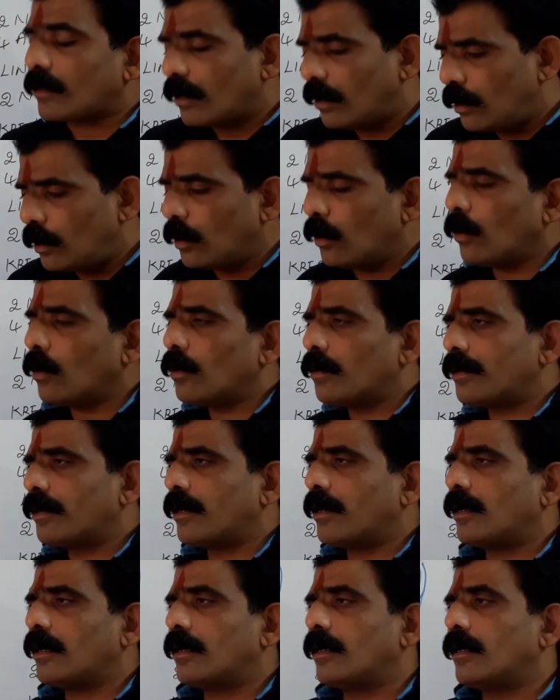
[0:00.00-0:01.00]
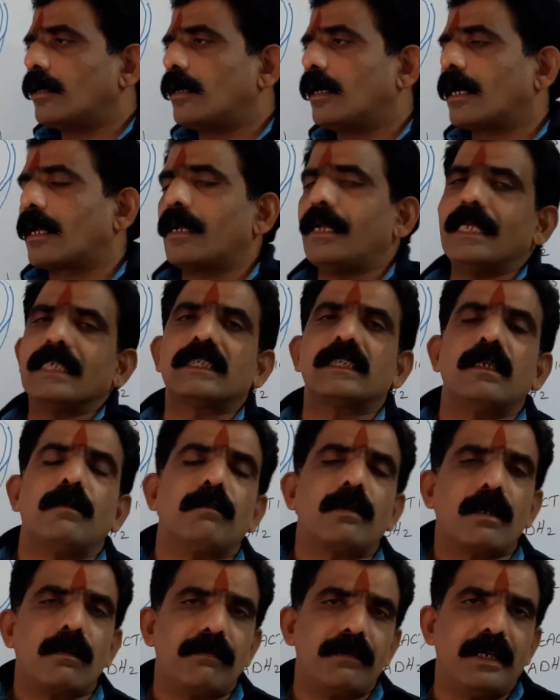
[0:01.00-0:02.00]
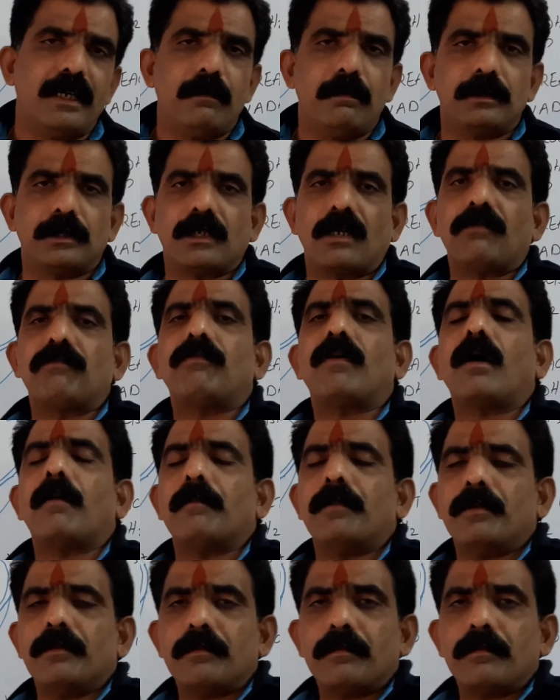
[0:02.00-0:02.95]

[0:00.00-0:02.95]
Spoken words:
low or less number of ATPs are formed.